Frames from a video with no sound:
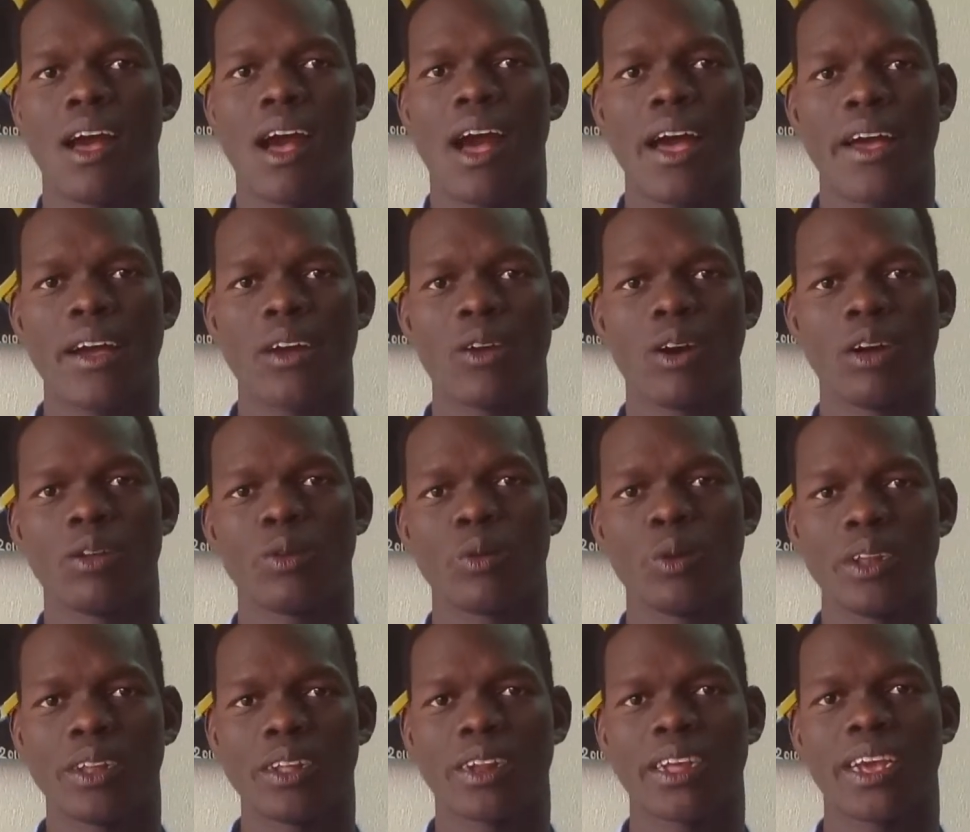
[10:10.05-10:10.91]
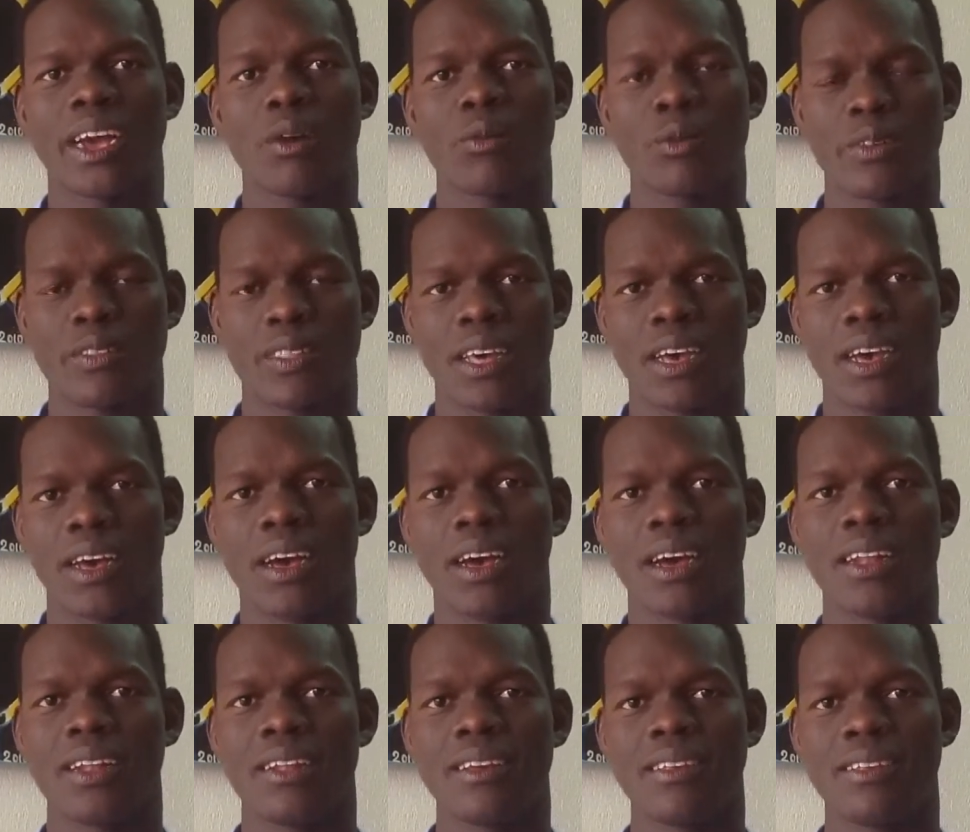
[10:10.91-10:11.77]
I got to interact with
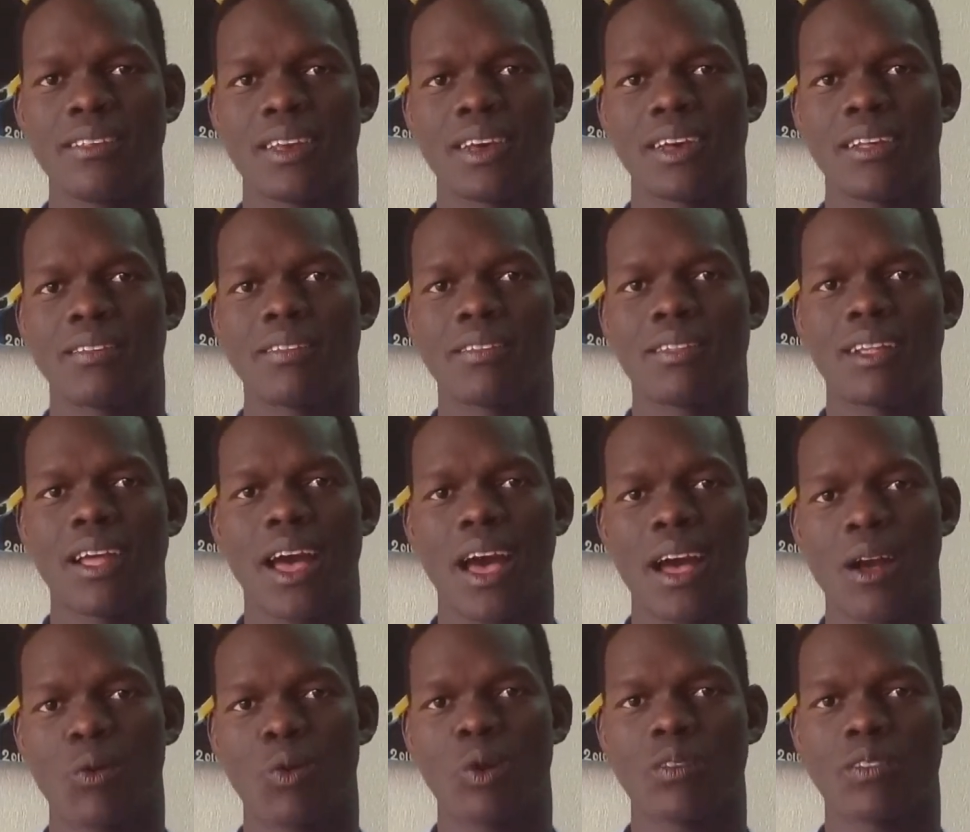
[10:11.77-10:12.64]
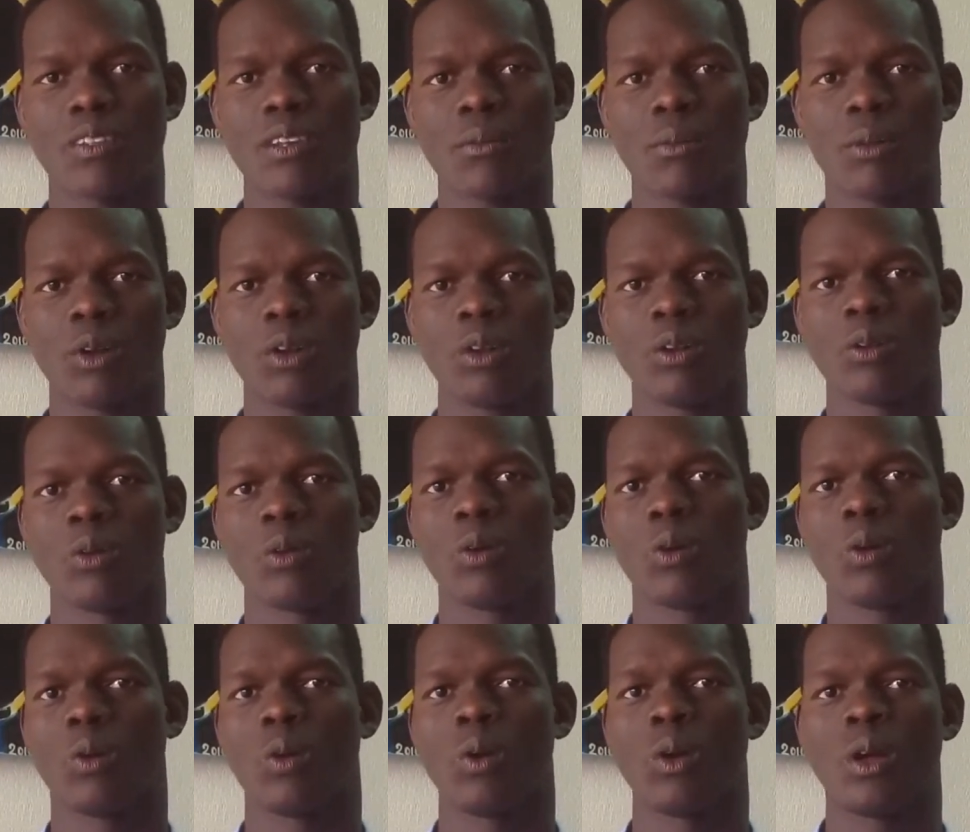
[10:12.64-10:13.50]
the teachers, I was able
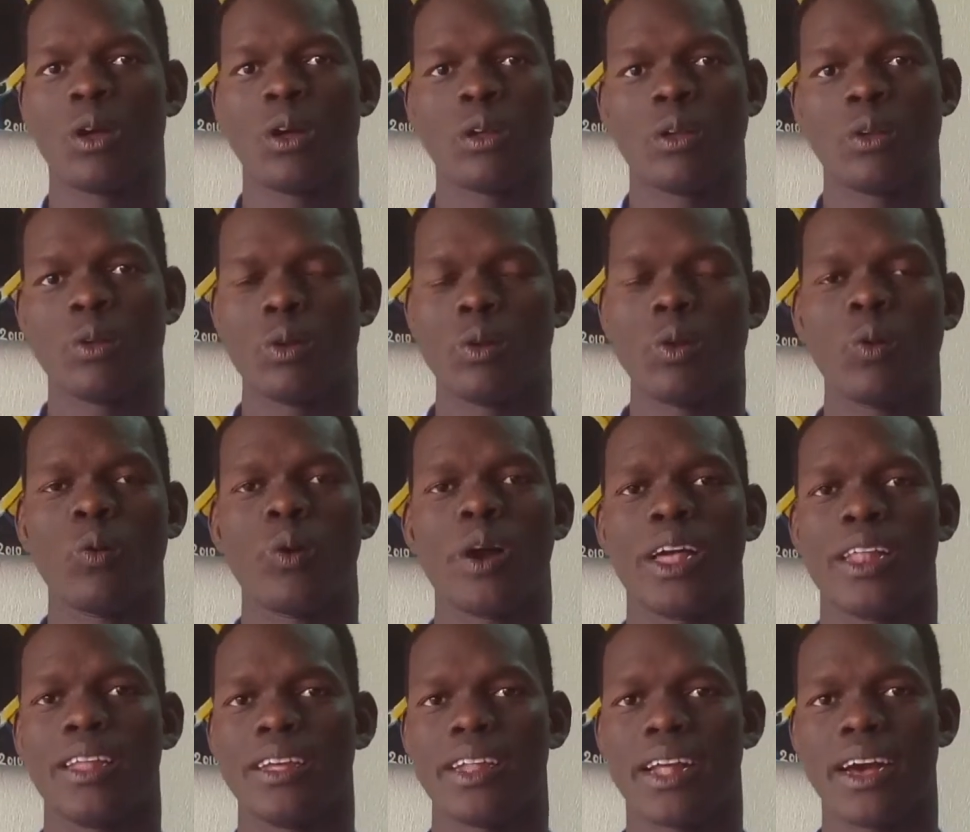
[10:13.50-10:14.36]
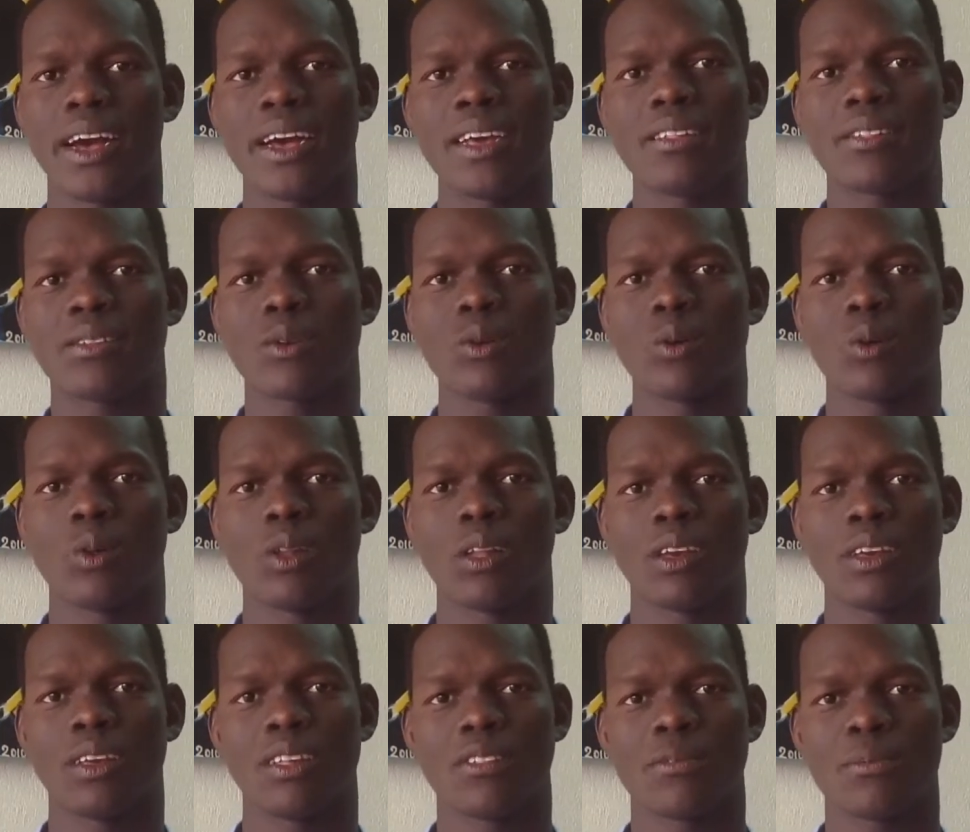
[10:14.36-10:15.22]
to to do well in high school,
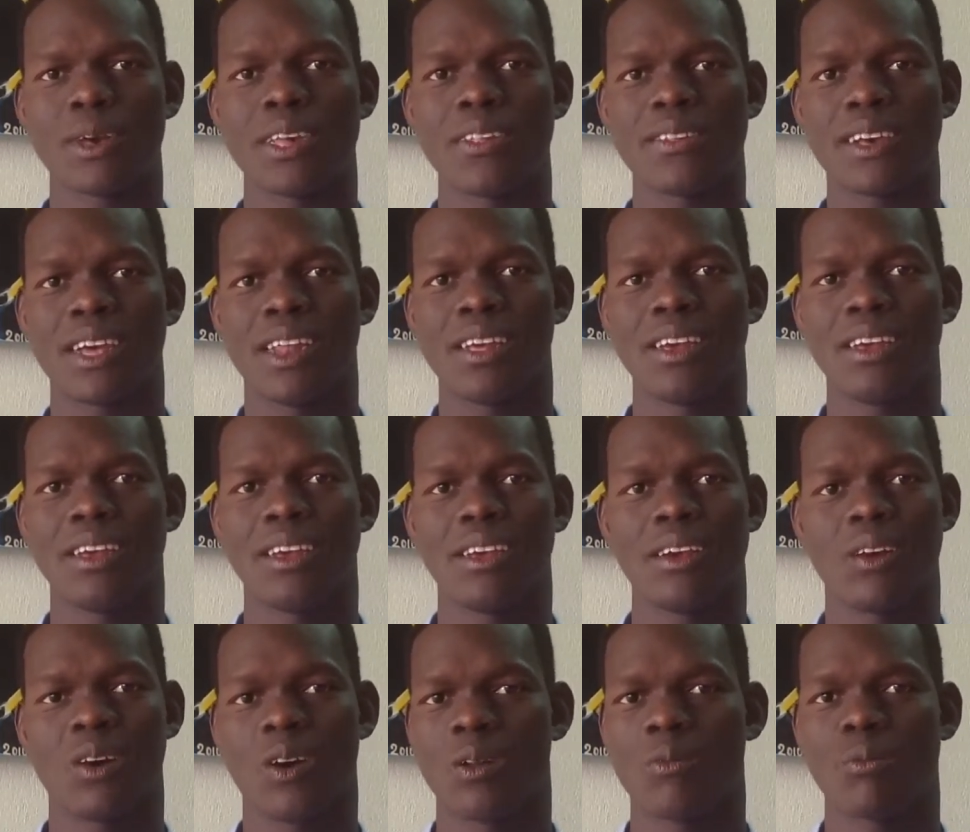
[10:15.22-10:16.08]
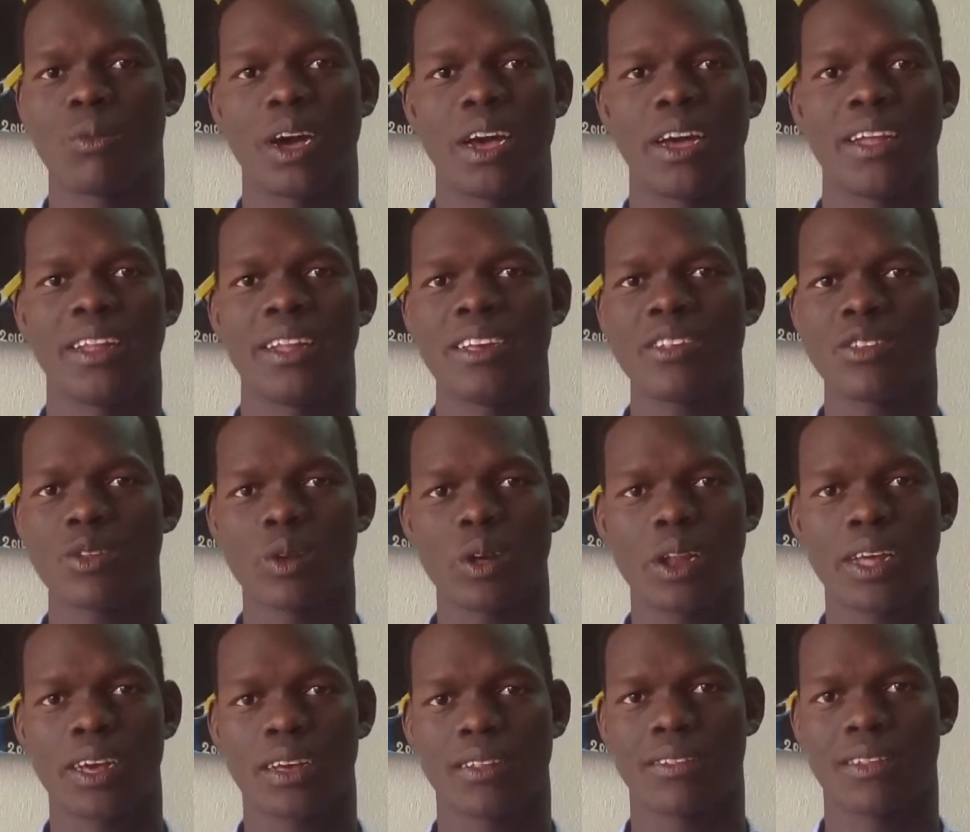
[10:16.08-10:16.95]
especially on my
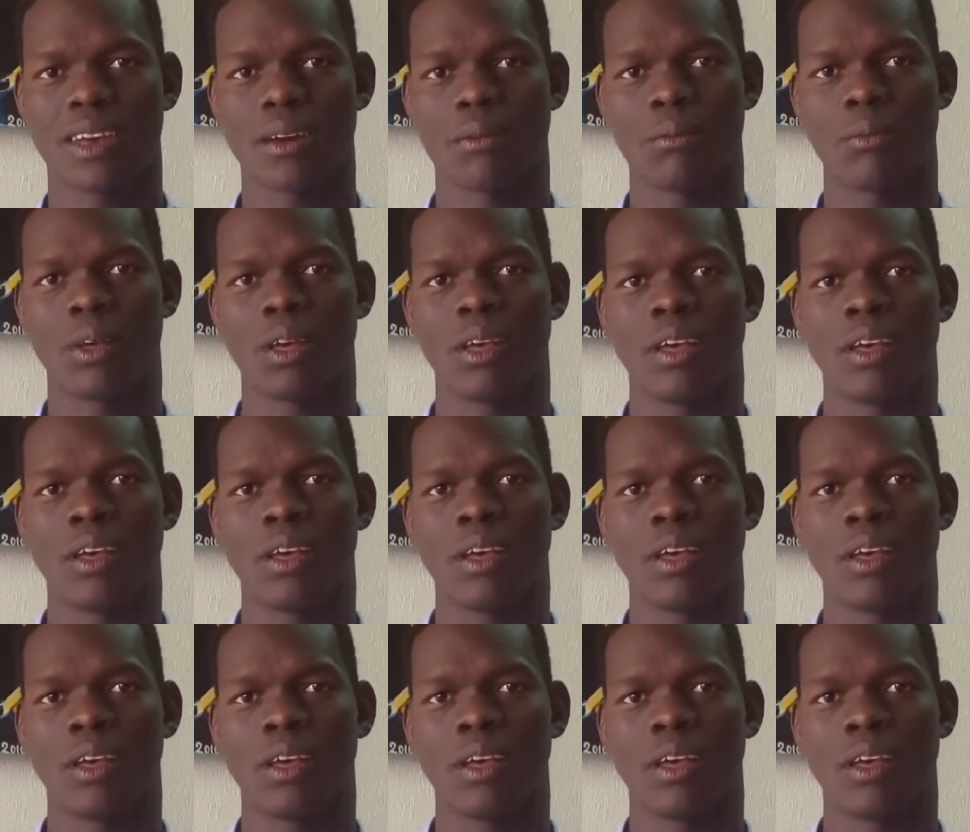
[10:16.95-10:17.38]
national exam.